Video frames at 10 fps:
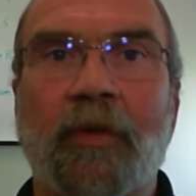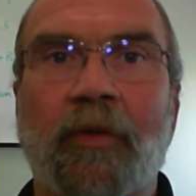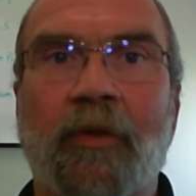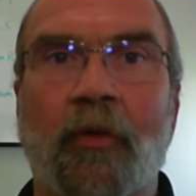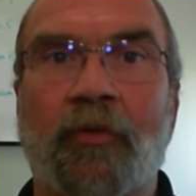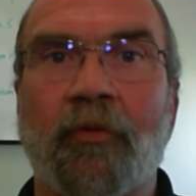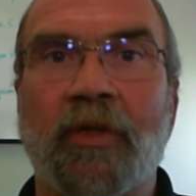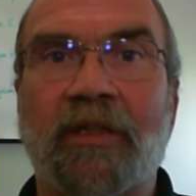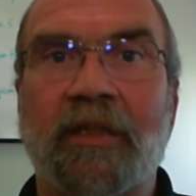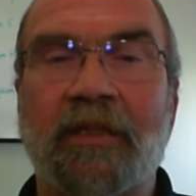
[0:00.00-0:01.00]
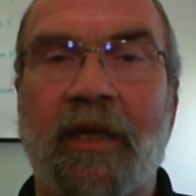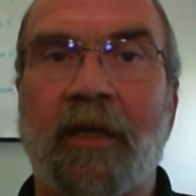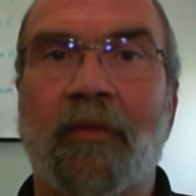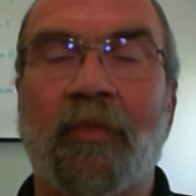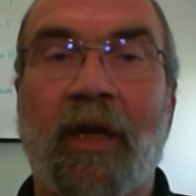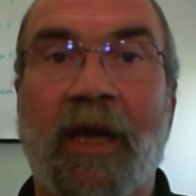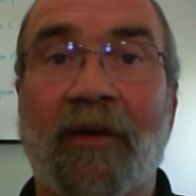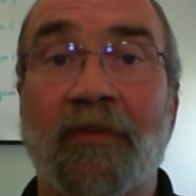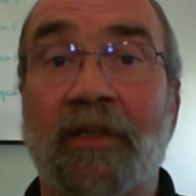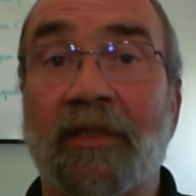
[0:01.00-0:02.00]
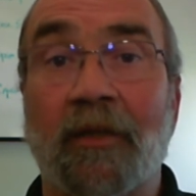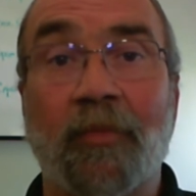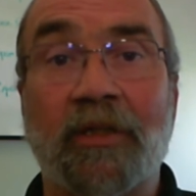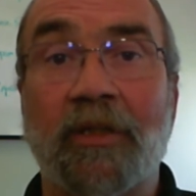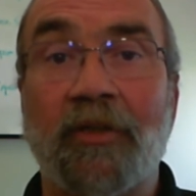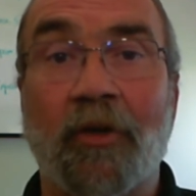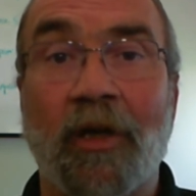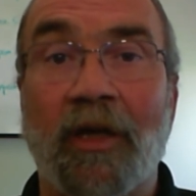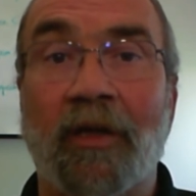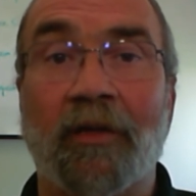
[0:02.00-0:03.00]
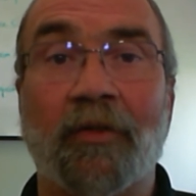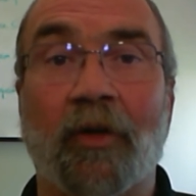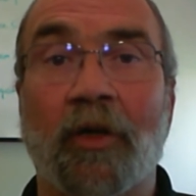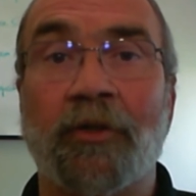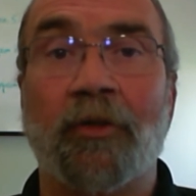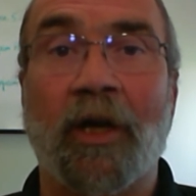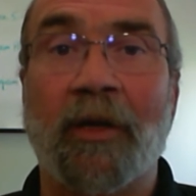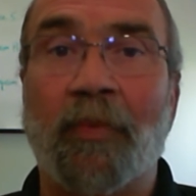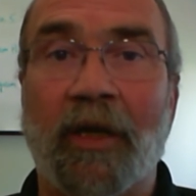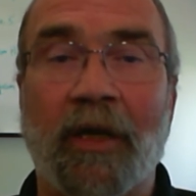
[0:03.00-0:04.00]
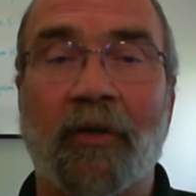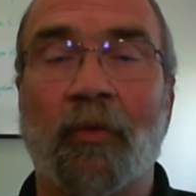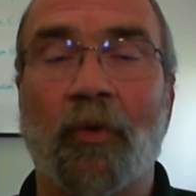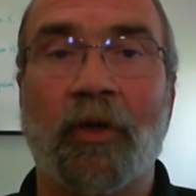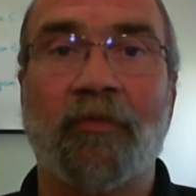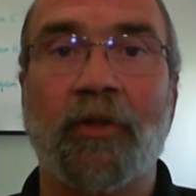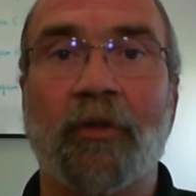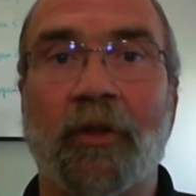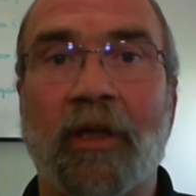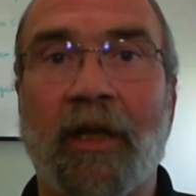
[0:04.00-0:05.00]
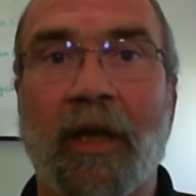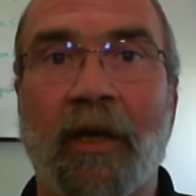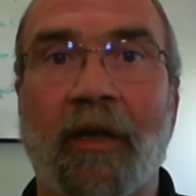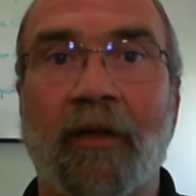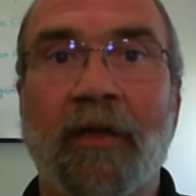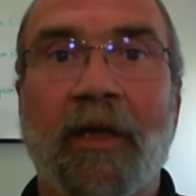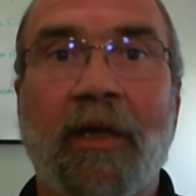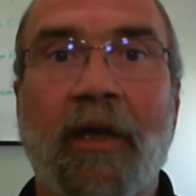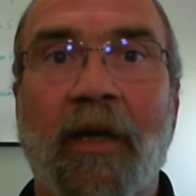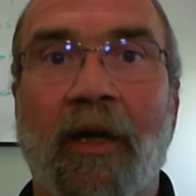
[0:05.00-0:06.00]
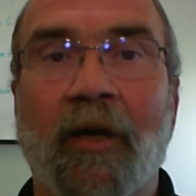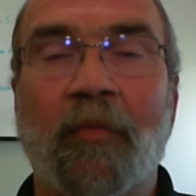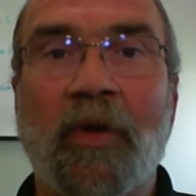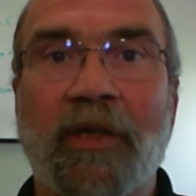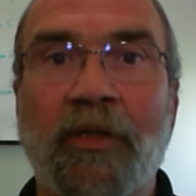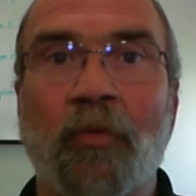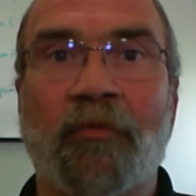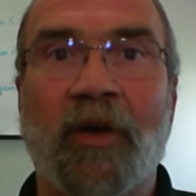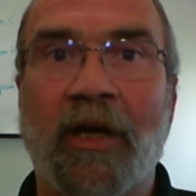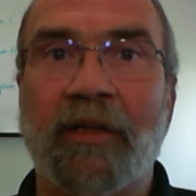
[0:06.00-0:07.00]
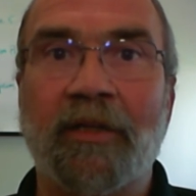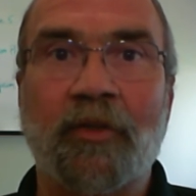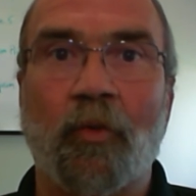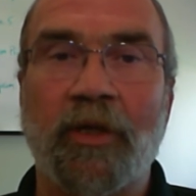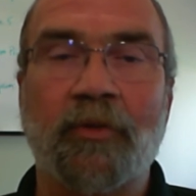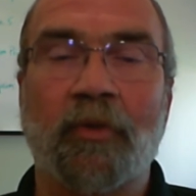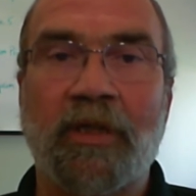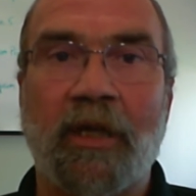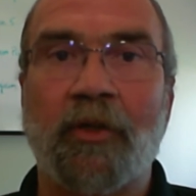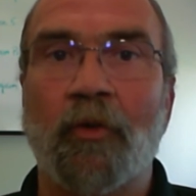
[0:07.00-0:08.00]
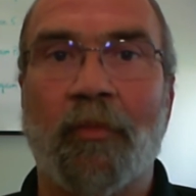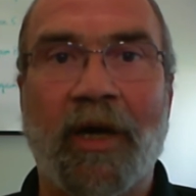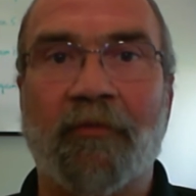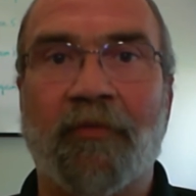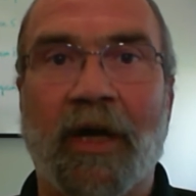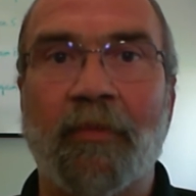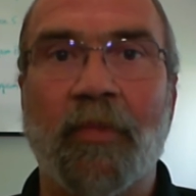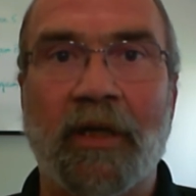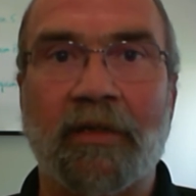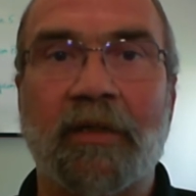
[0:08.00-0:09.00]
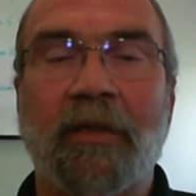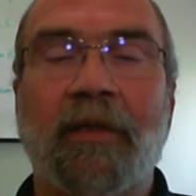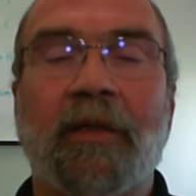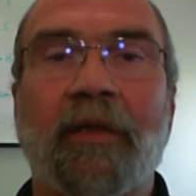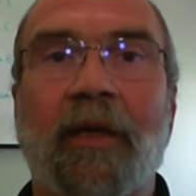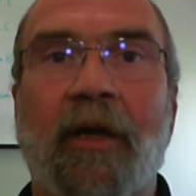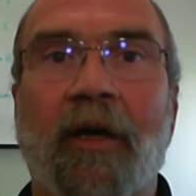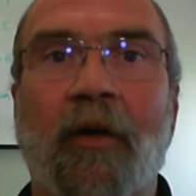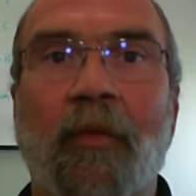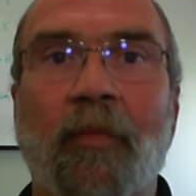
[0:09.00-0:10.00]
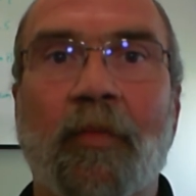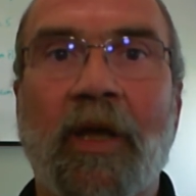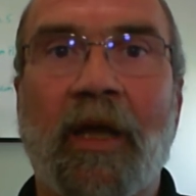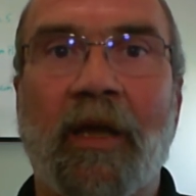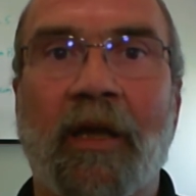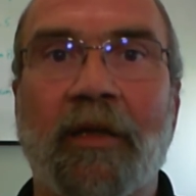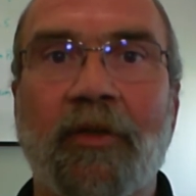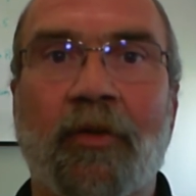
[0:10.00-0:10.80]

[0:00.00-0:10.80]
go through this exam, have the syllabus in your hand or on your iPad or wherever you're looking at it, and you will find this quiz will take you about 5 minutes, and you can